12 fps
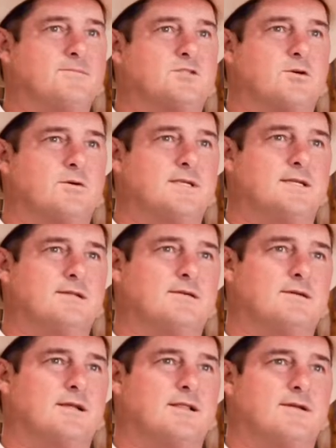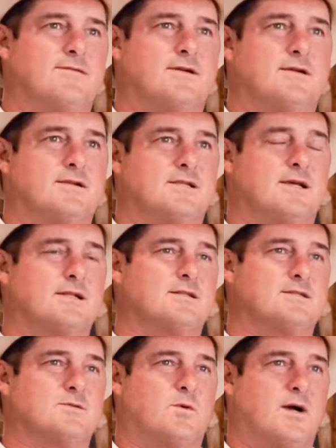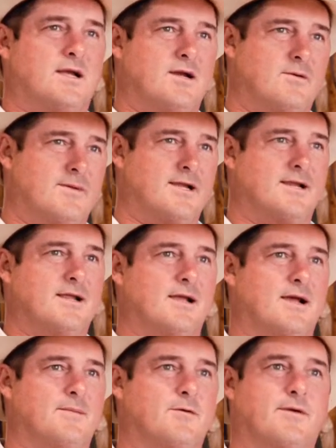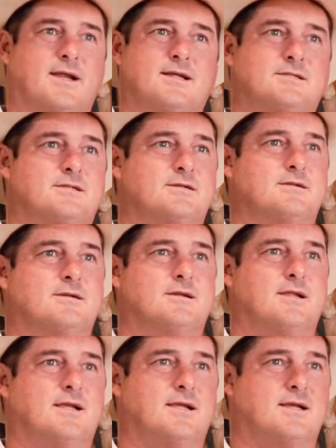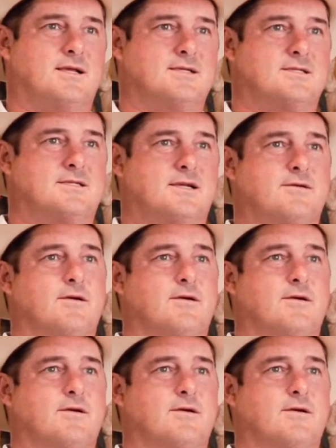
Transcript: Troy Tillard. I live here in Douglas, Wyoming. I'm a rancher and a steer